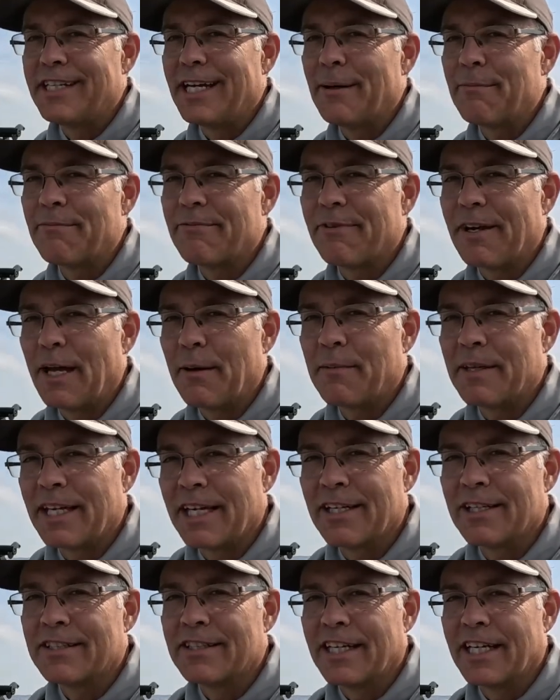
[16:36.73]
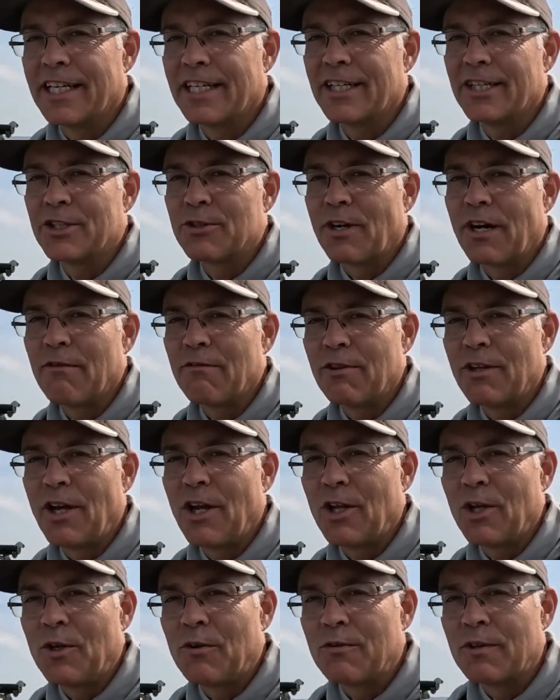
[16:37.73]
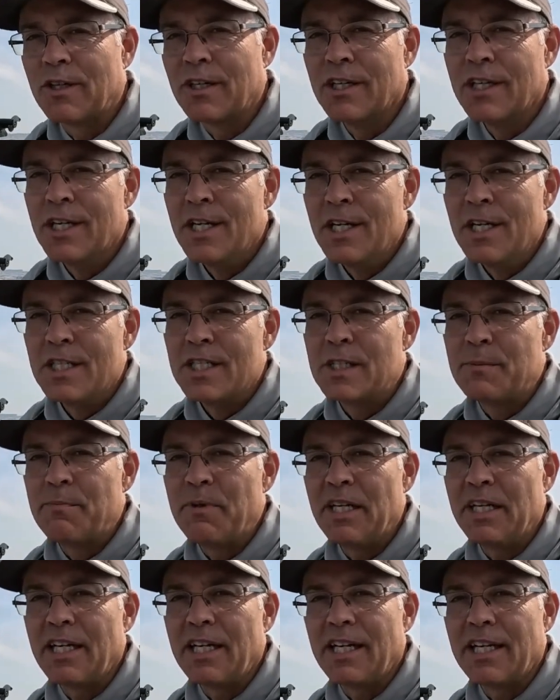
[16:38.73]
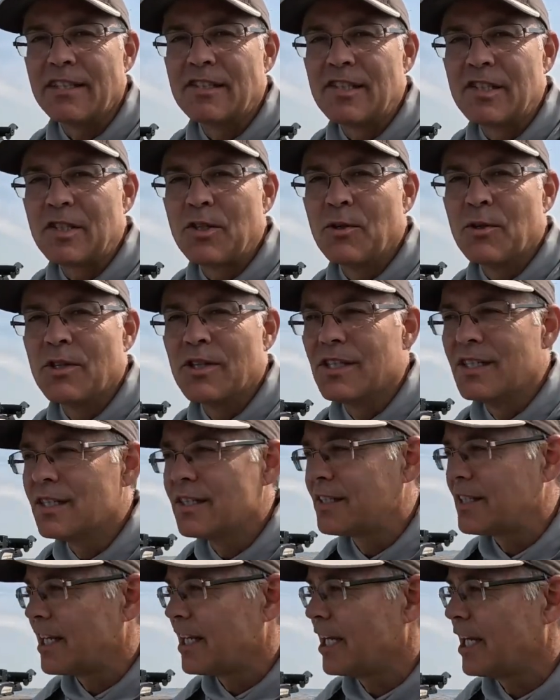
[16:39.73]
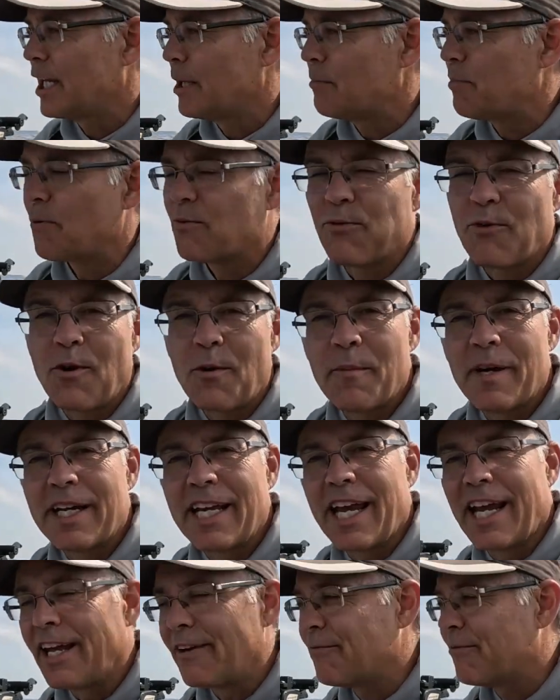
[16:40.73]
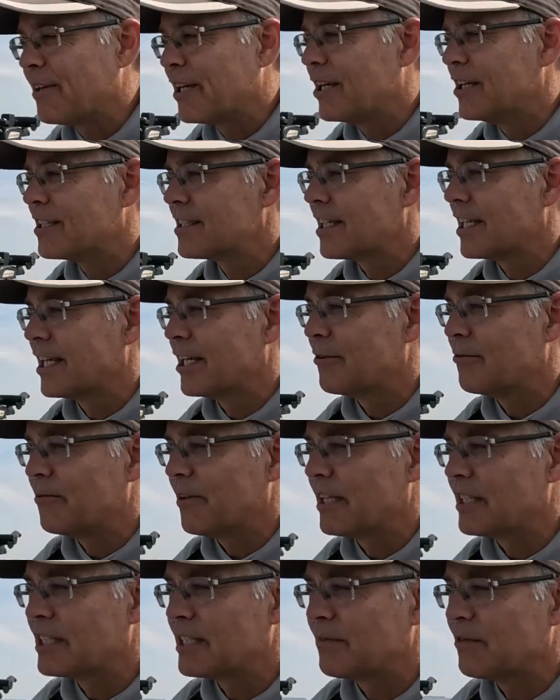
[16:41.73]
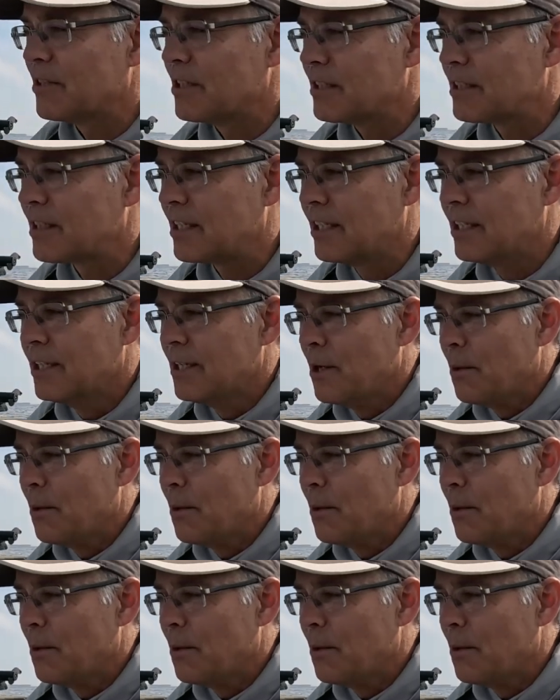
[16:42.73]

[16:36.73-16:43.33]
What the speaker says: Yep, family entertainer, travel all over, speaking in schools and performing at fairs and festivals.